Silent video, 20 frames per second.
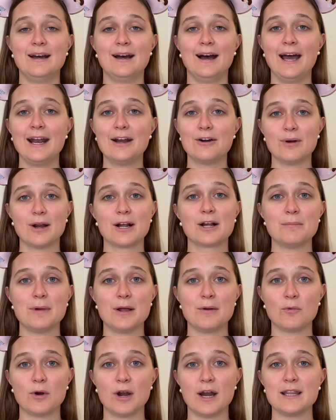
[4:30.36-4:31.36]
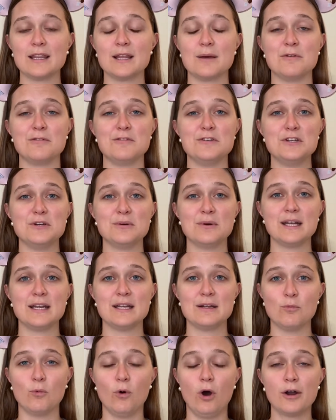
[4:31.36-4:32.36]
I don't recommend wearing them if you do
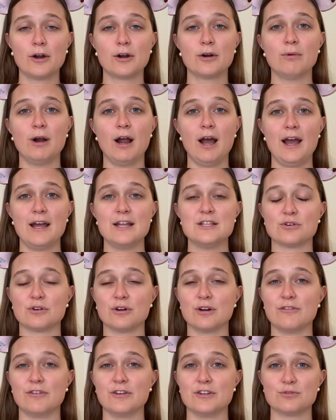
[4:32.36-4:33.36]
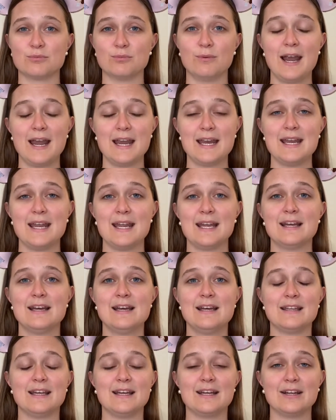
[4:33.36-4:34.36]
any water rides or if it's raining.
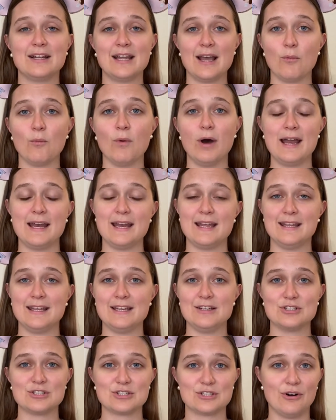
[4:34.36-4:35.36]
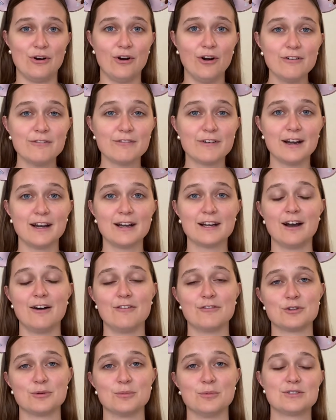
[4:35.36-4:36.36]
They could get wet and they just aren't very
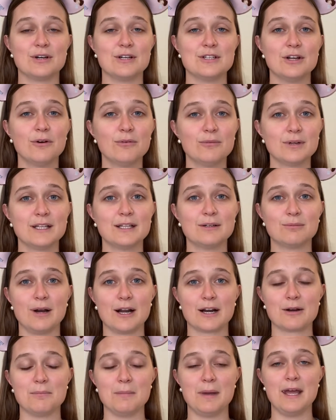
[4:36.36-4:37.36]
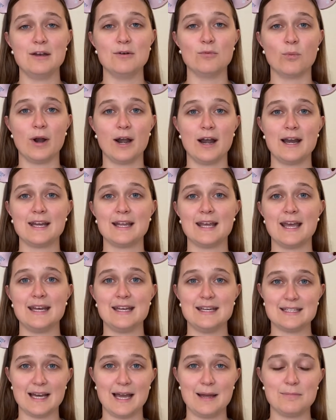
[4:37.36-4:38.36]
comfortable. So I don't really recommend wearing
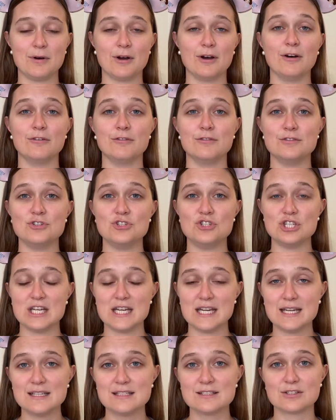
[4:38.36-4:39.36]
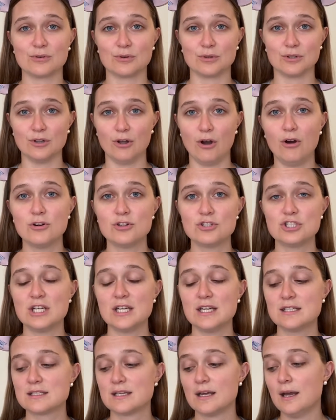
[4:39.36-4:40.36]
any type of jeans or long jeans,